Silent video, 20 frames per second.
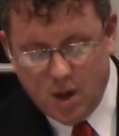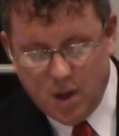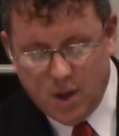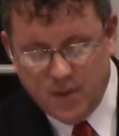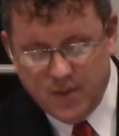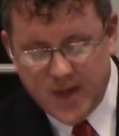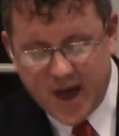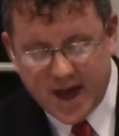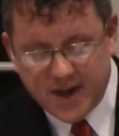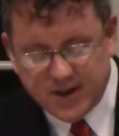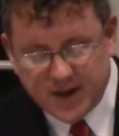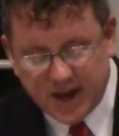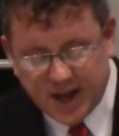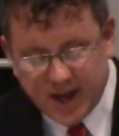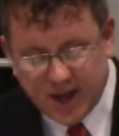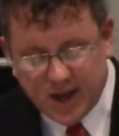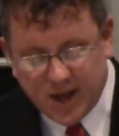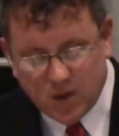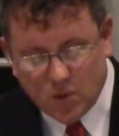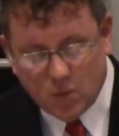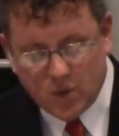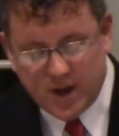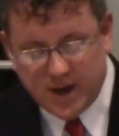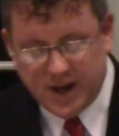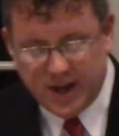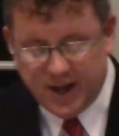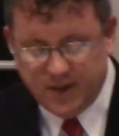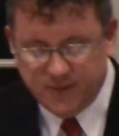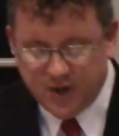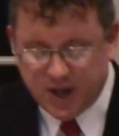That day when
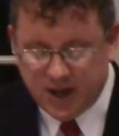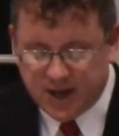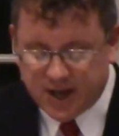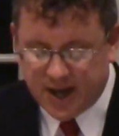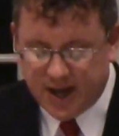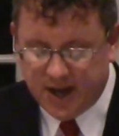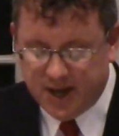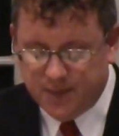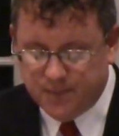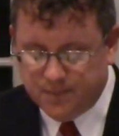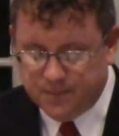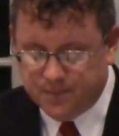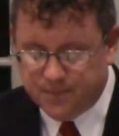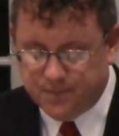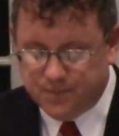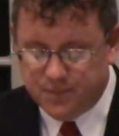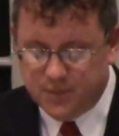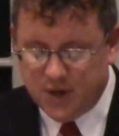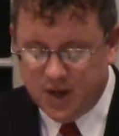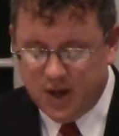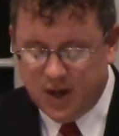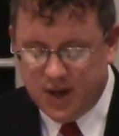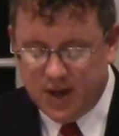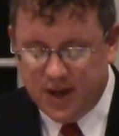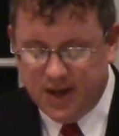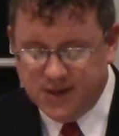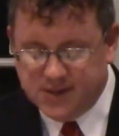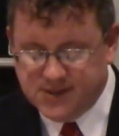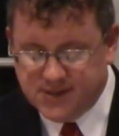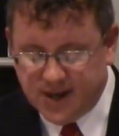evening came,
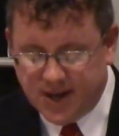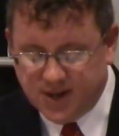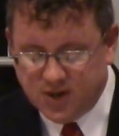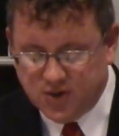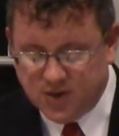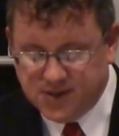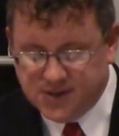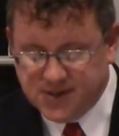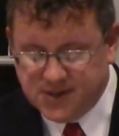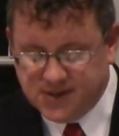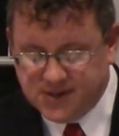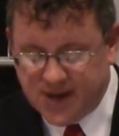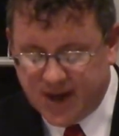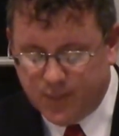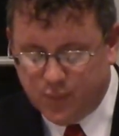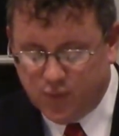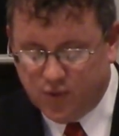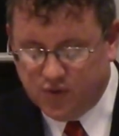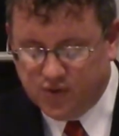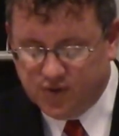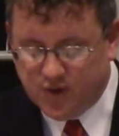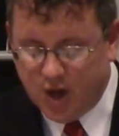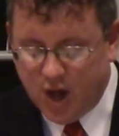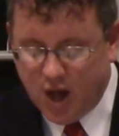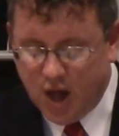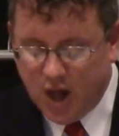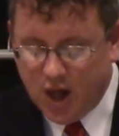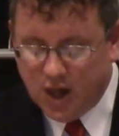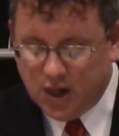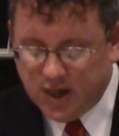he said to his disciples,
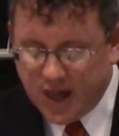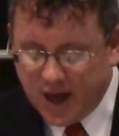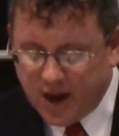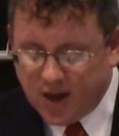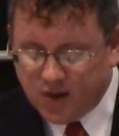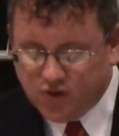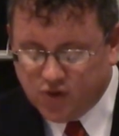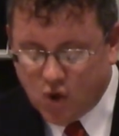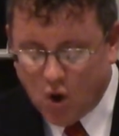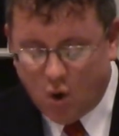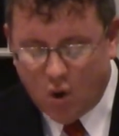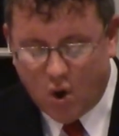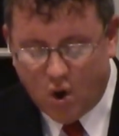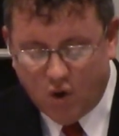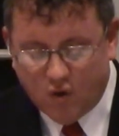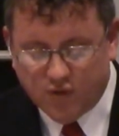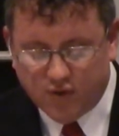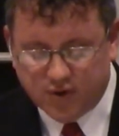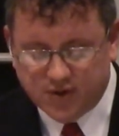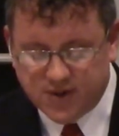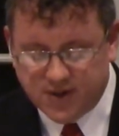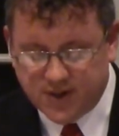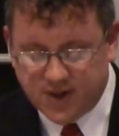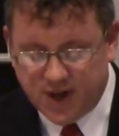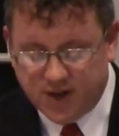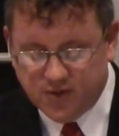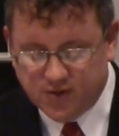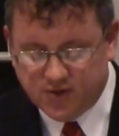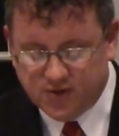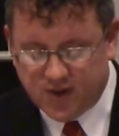let us go over to the
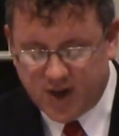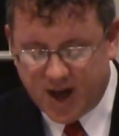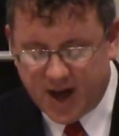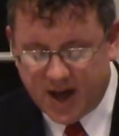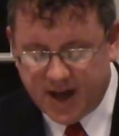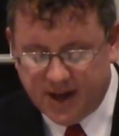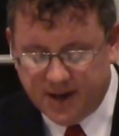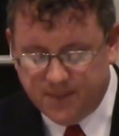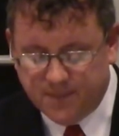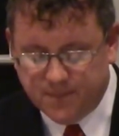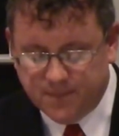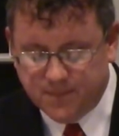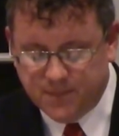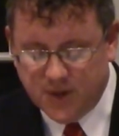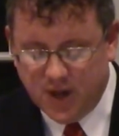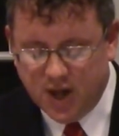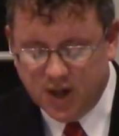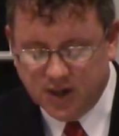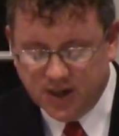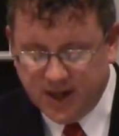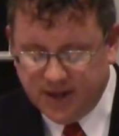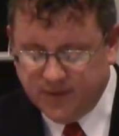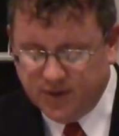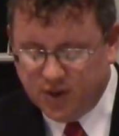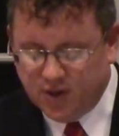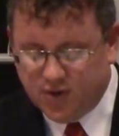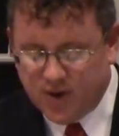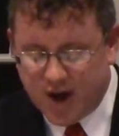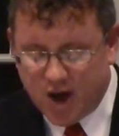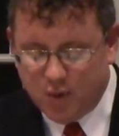other side. Leaving the
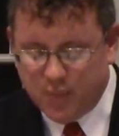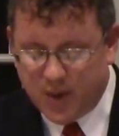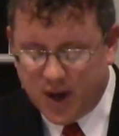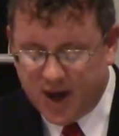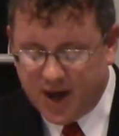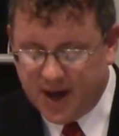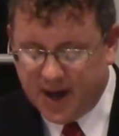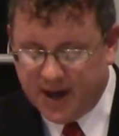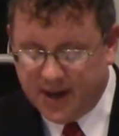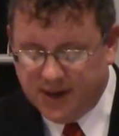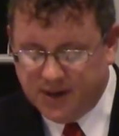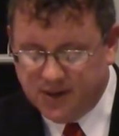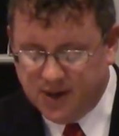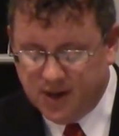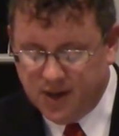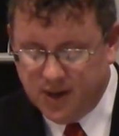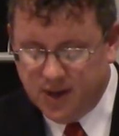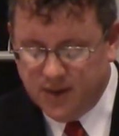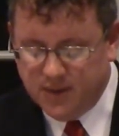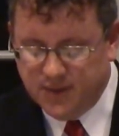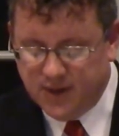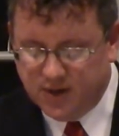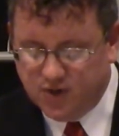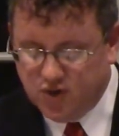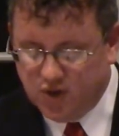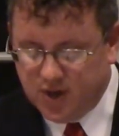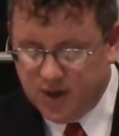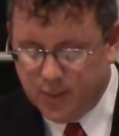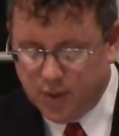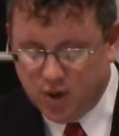crowd behind, they
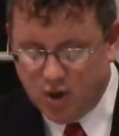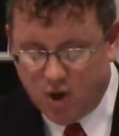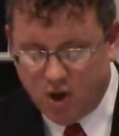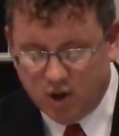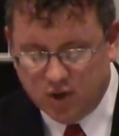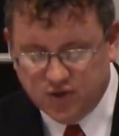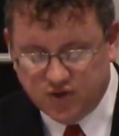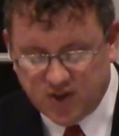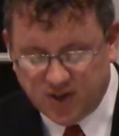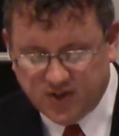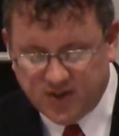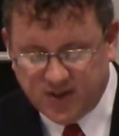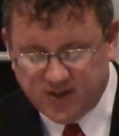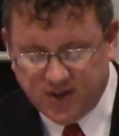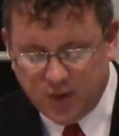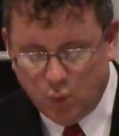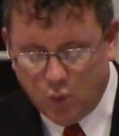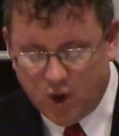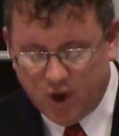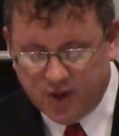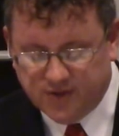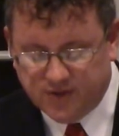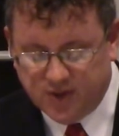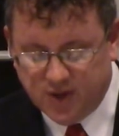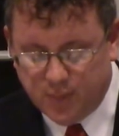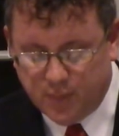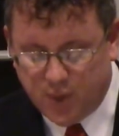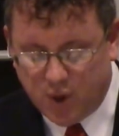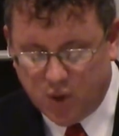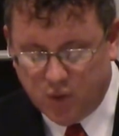took him along just as he was in the
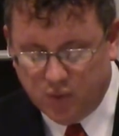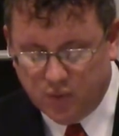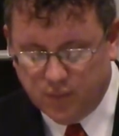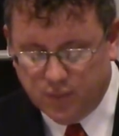boat.